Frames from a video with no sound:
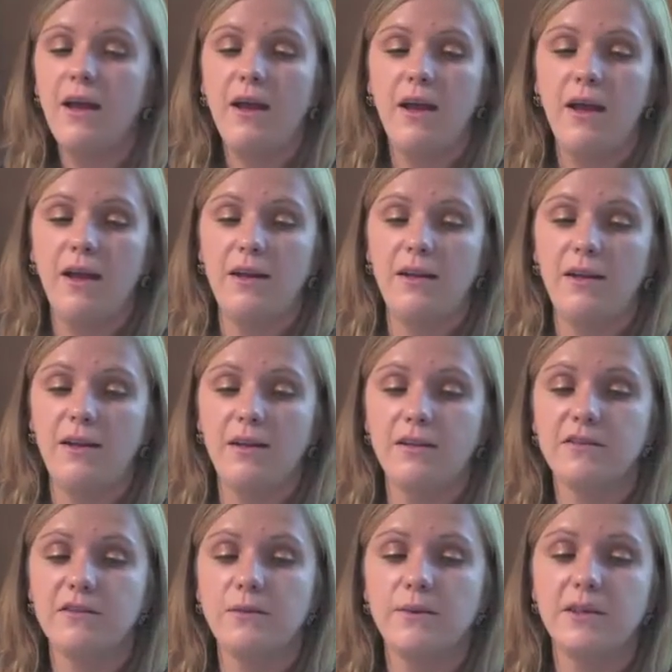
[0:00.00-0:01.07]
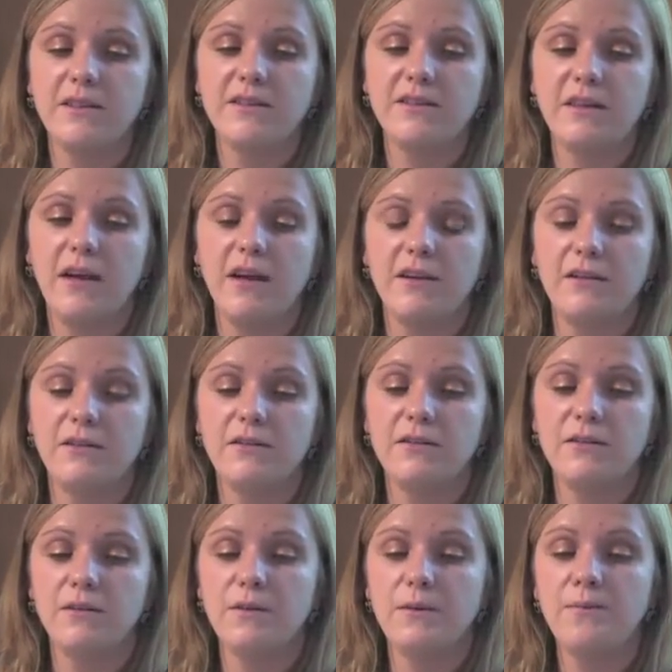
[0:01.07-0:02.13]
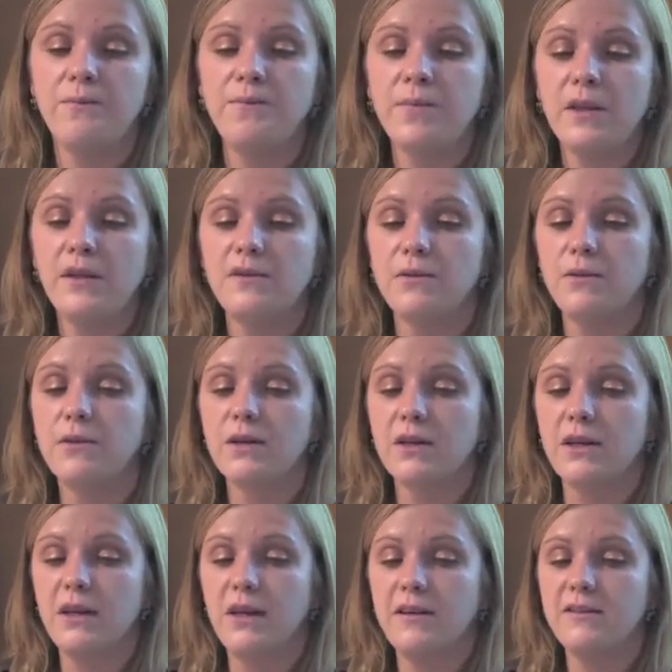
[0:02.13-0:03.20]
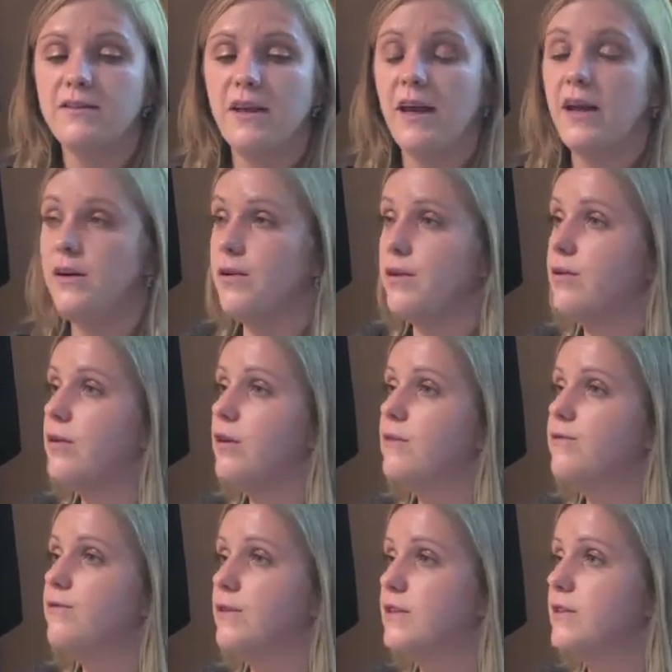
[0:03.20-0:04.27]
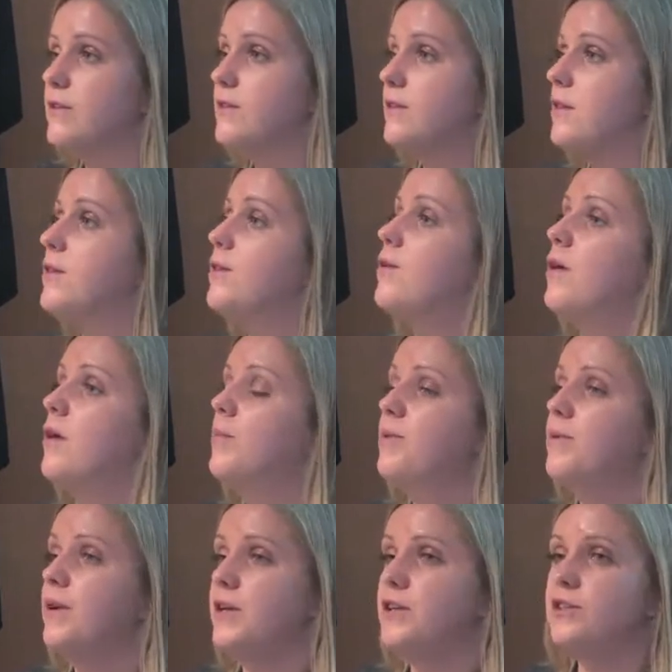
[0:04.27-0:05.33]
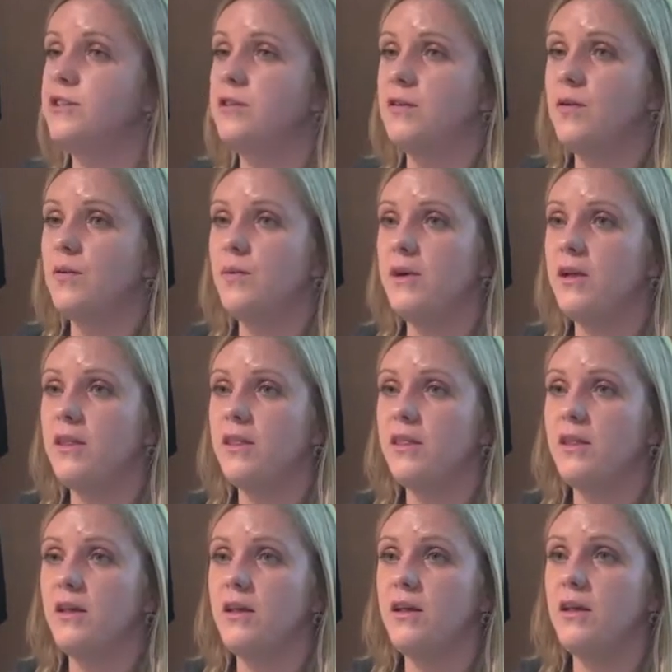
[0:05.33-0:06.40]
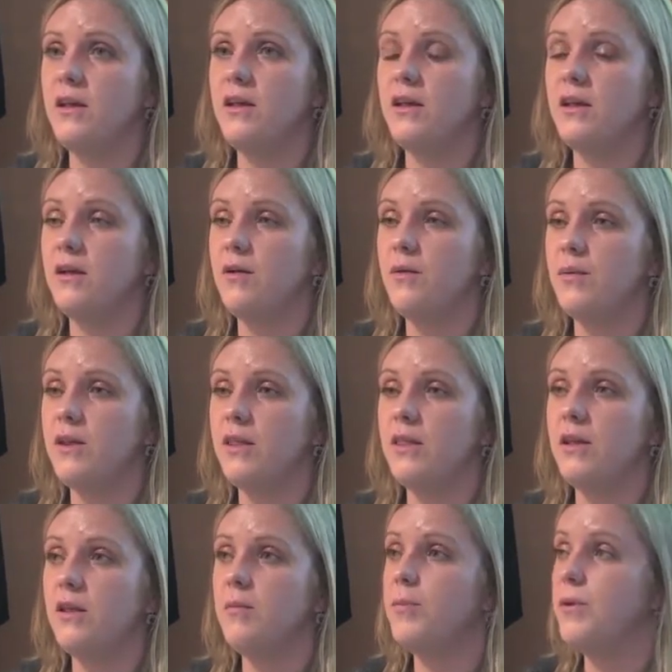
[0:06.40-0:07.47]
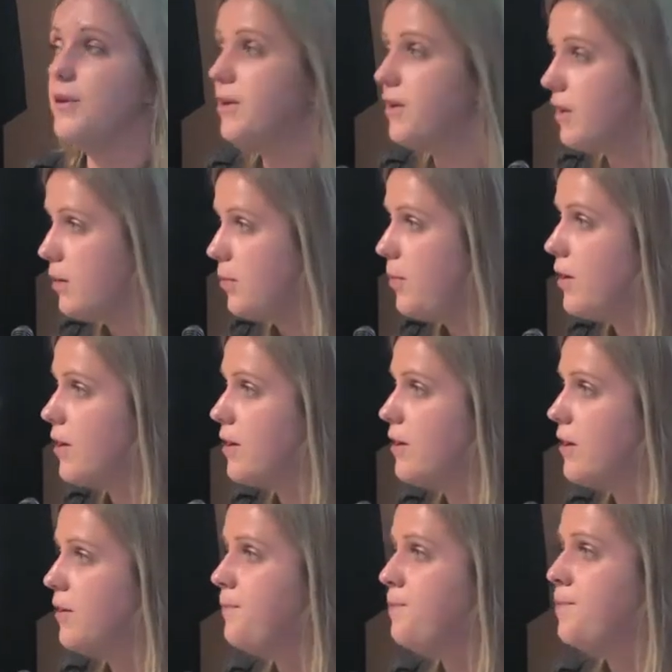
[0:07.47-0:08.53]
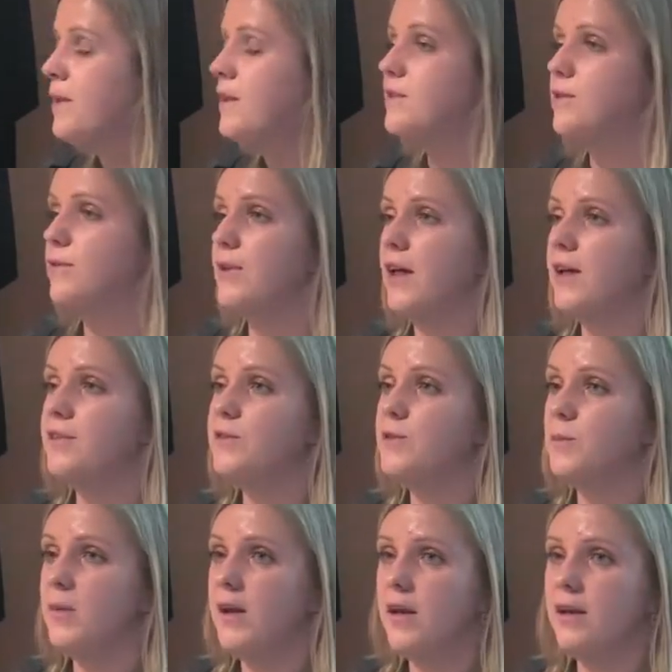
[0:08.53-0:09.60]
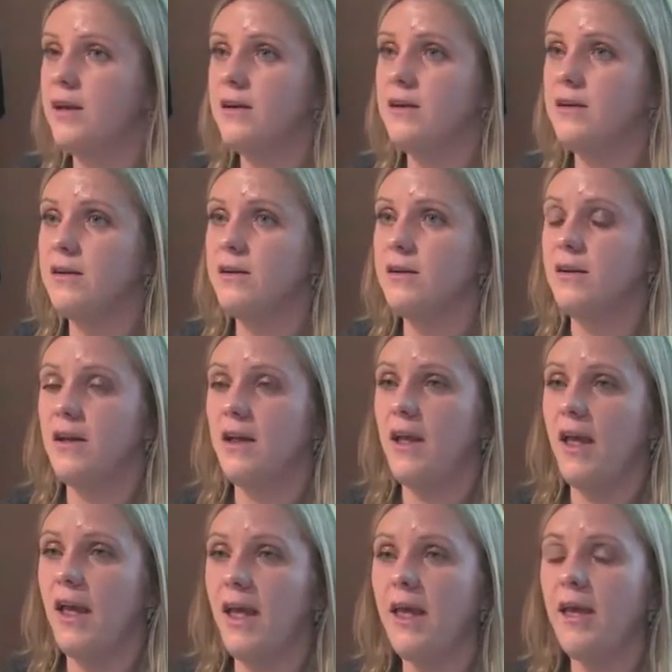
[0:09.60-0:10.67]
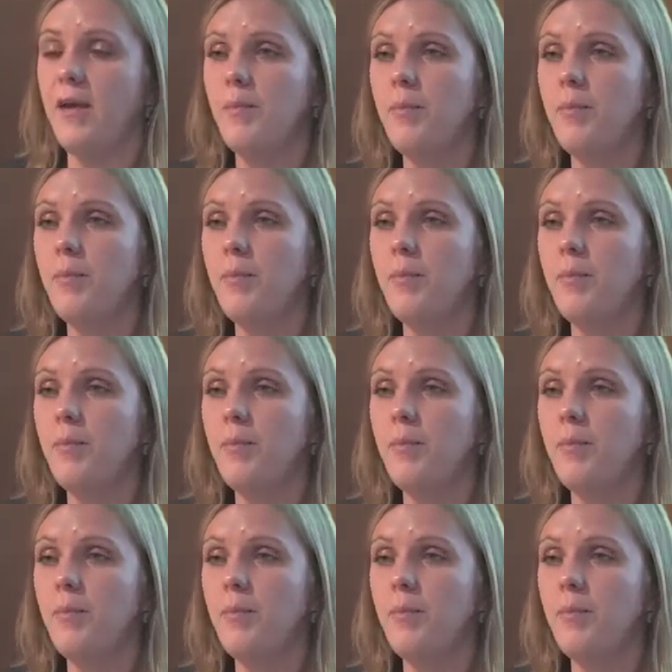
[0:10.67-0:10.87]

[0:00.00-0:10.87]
and so we decided to organize annual conferences in cooperation with the political party, so that to make a